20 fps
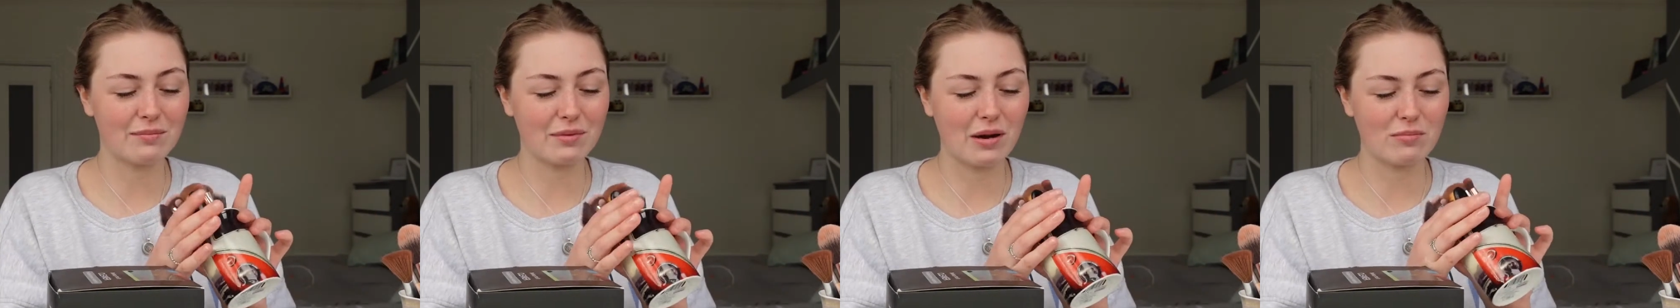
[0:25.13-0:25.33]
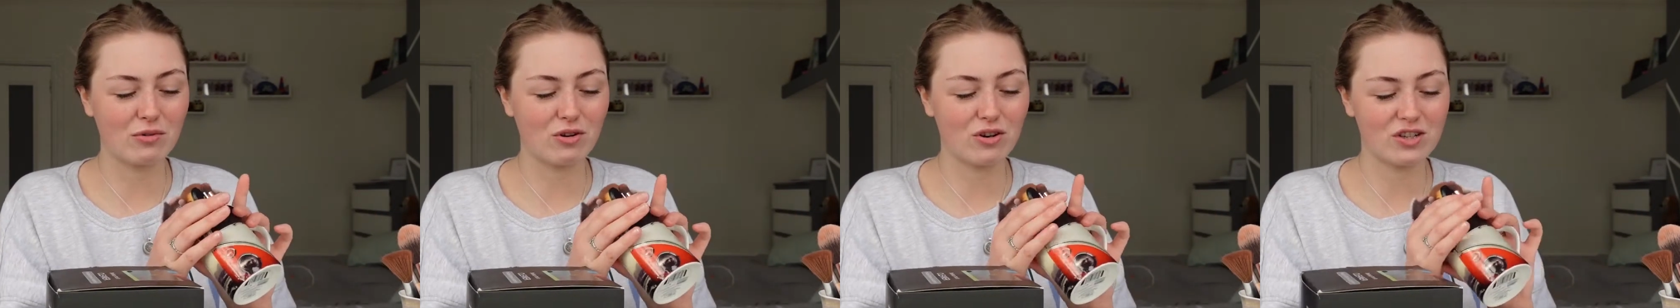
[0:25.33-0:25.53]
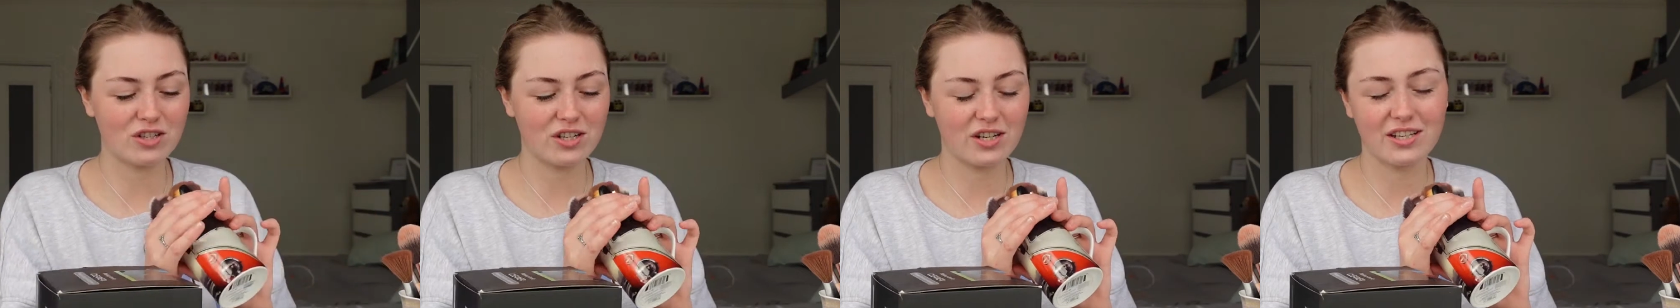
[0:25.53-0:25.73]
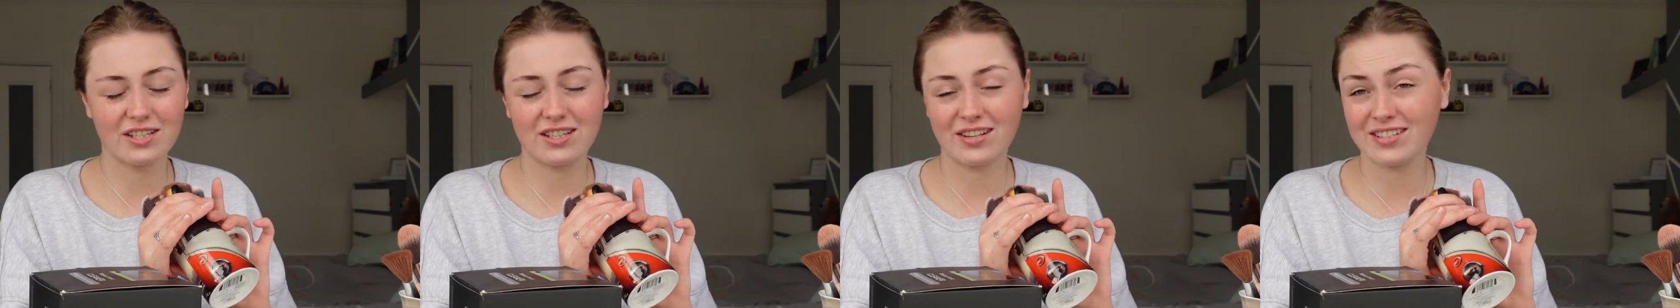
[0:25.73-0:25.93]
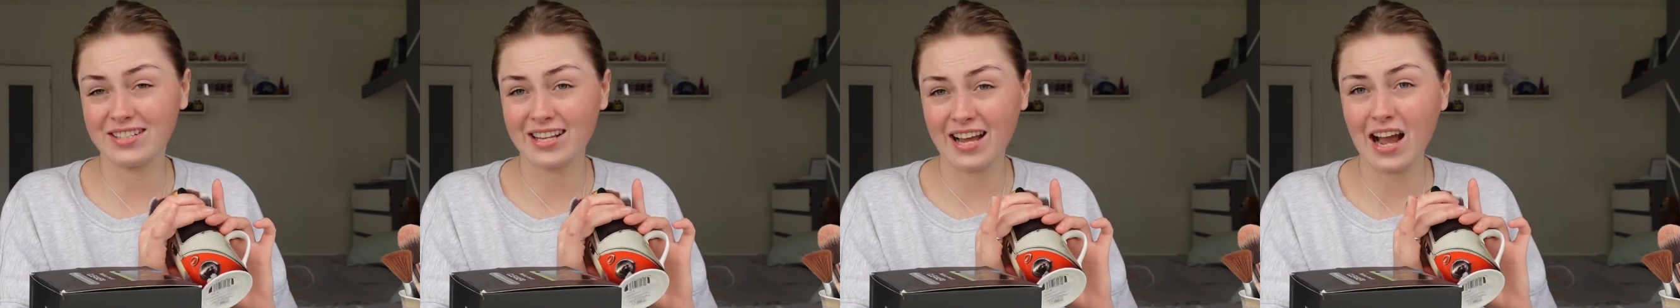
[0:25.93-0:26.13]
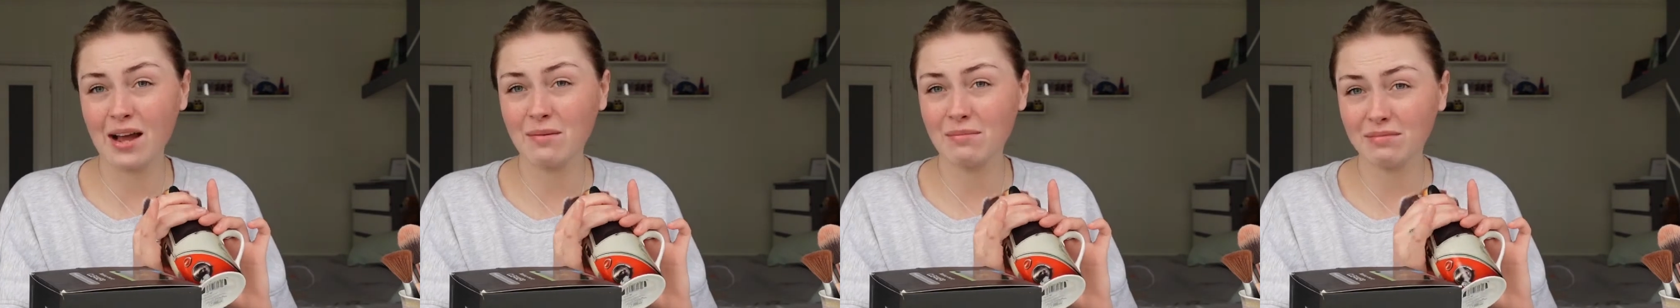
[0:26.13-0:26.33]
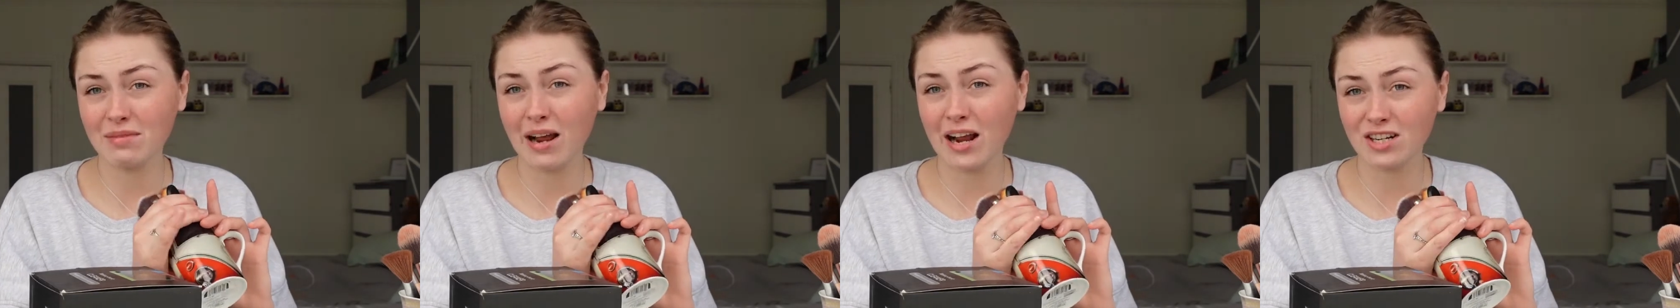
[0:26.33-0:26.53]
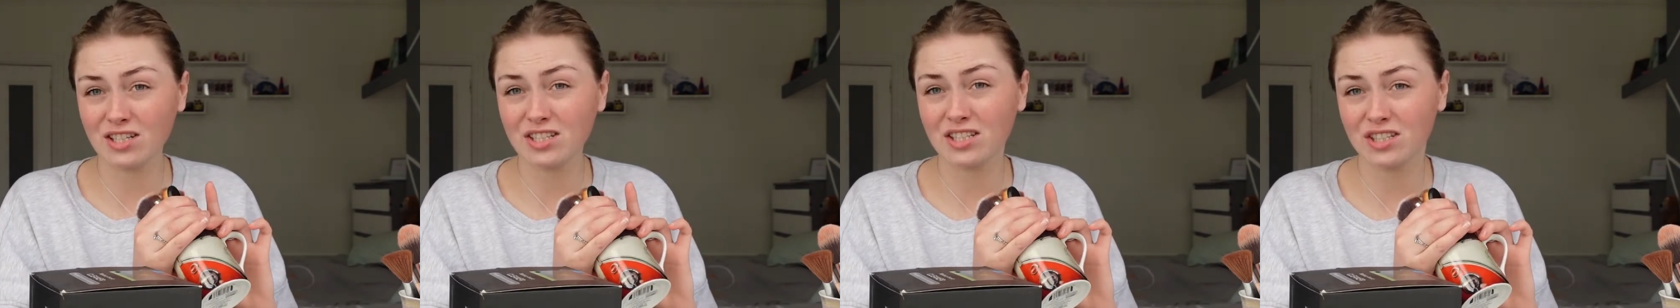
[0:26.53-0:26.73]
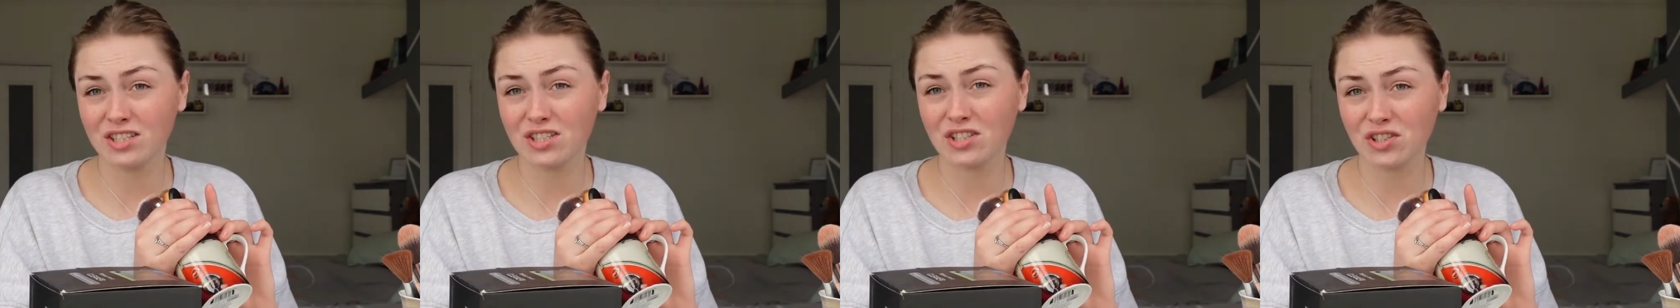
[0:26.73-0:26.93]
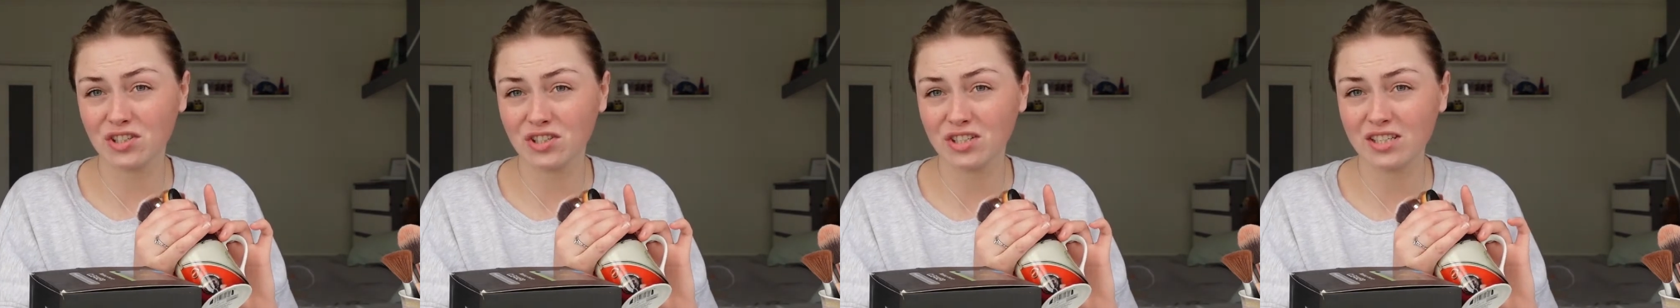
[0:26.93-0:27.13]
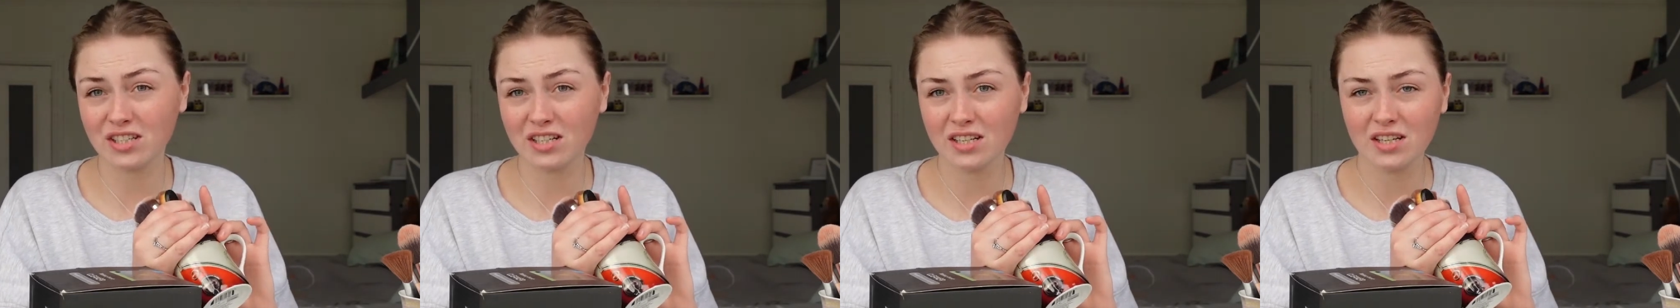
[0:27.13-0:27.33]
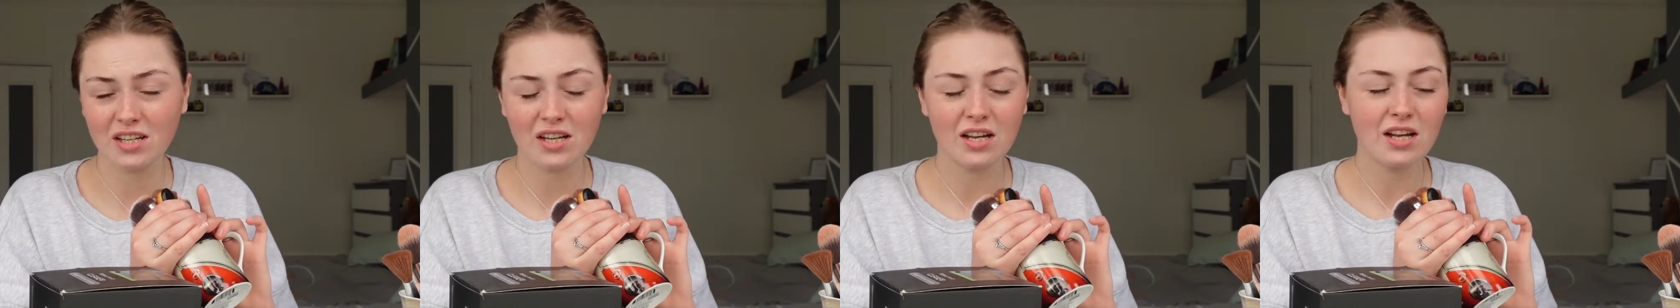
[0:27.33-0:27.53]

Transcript: my brushes, and I was like, I'm actually disgusting.